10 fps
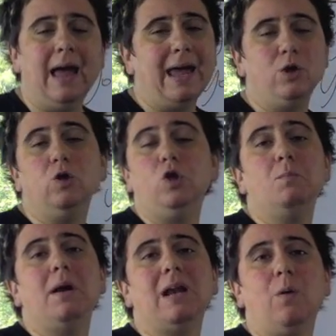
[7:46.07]
Hey, you
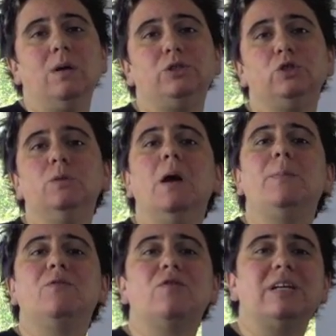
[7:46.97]
might not want to. You might
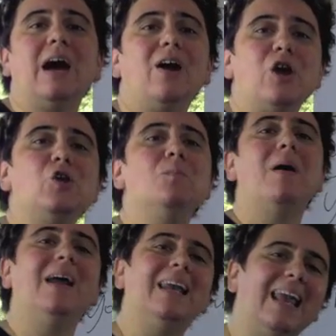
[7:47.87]
be retired and you
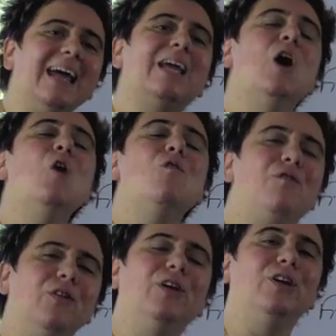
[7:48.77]
might like
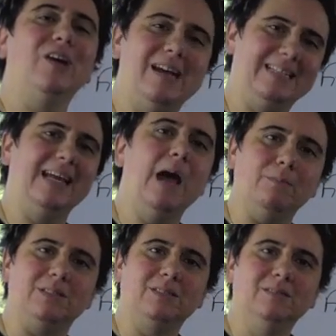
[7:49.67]
filling your
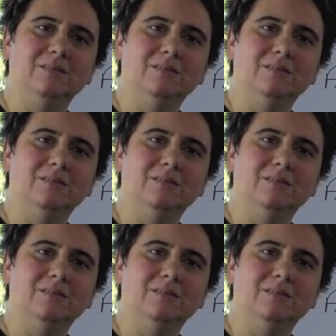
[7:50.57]
ATMs.